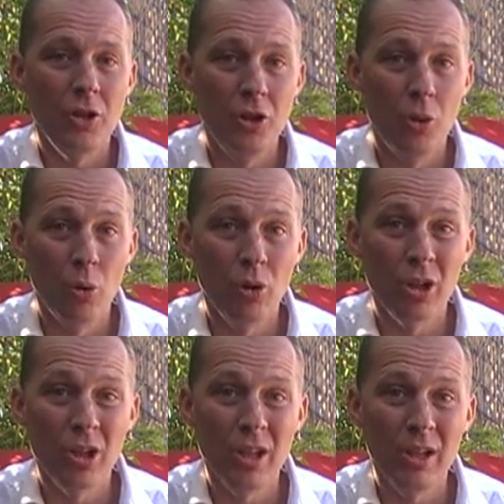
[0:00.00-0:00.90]
You're only
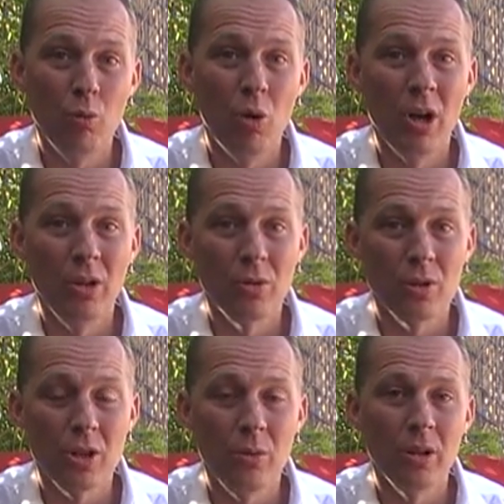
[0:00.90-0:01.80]
going to need 1 or
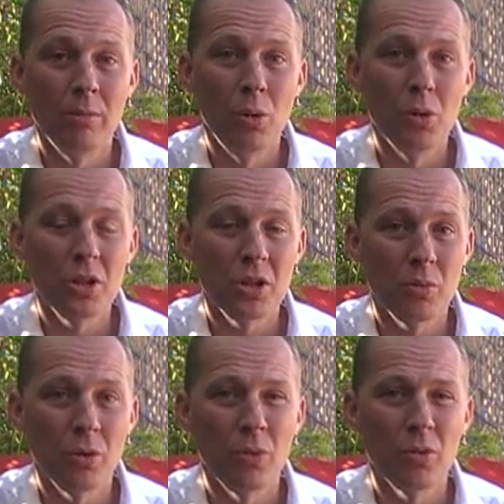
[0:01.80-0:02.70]
2 at the most, because
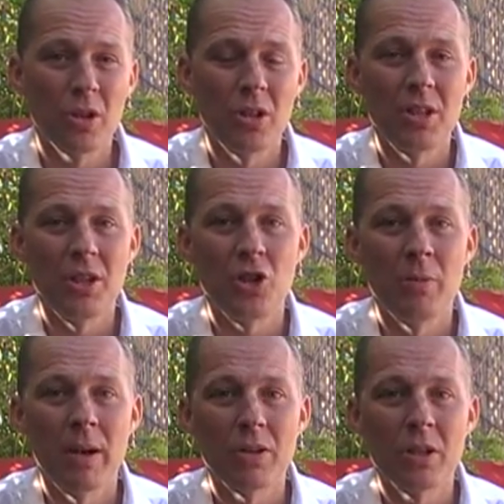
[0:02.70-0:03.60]
we're also going to teach you
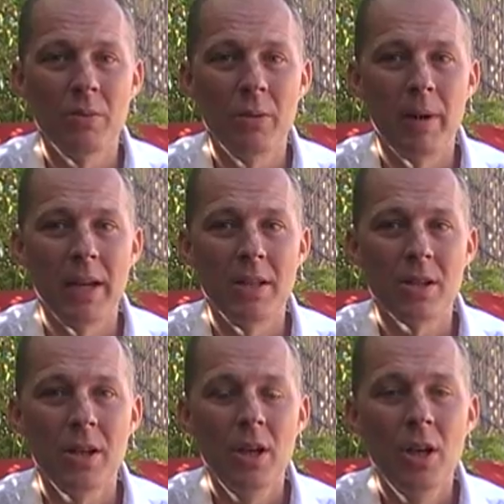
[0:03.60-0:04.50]
about subdomains.
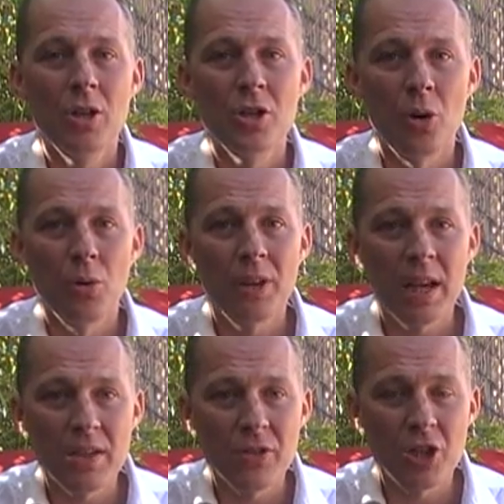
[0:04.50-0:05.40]
So
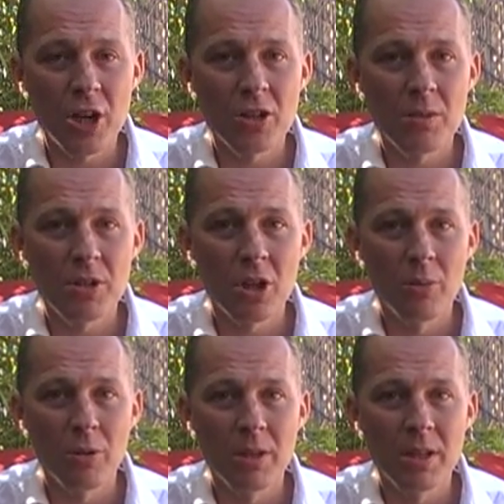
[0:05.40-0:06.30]
thanks for sharing some
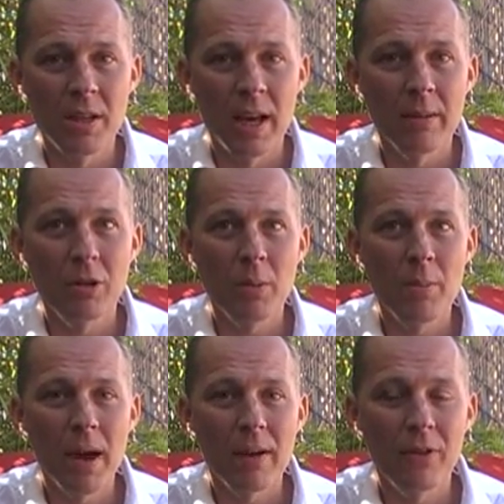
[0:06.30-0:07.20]
time with me today. I'm going to be
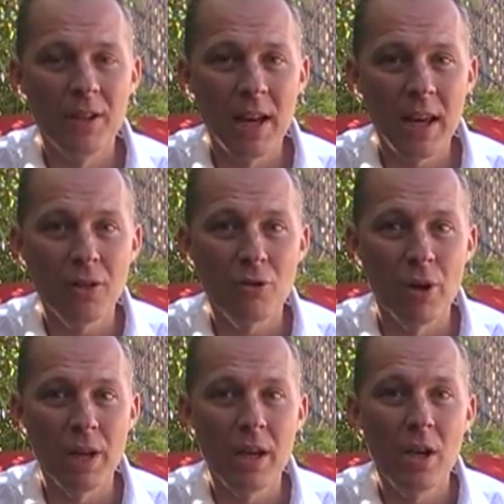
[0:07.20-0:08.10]
back for day
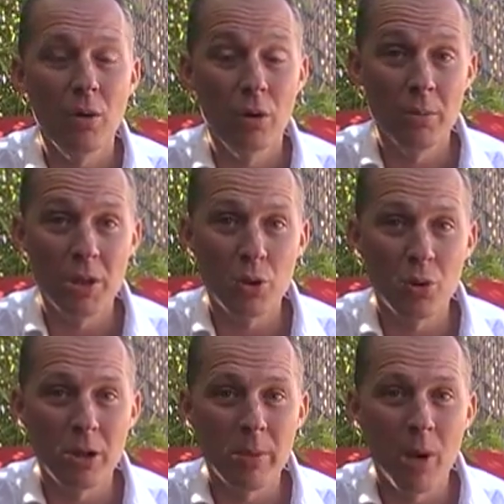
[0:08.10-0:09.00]
3. I'm going to be
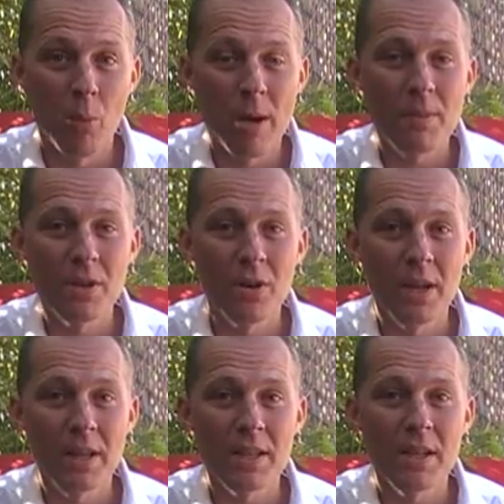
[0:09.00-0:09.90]
talking about
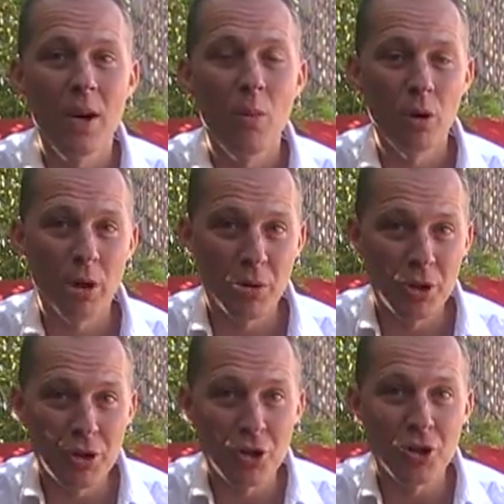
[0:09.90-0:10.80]
websites. What I would
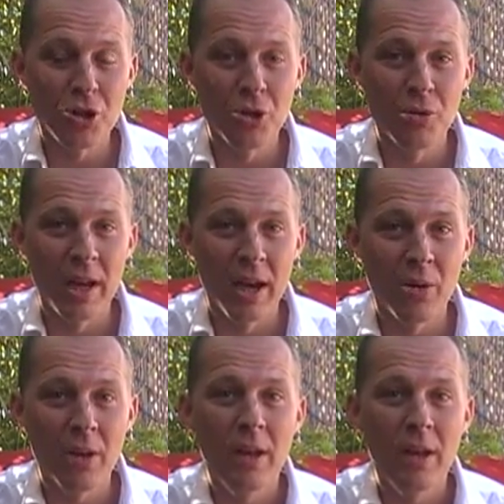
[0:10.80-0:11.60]
urge you to do now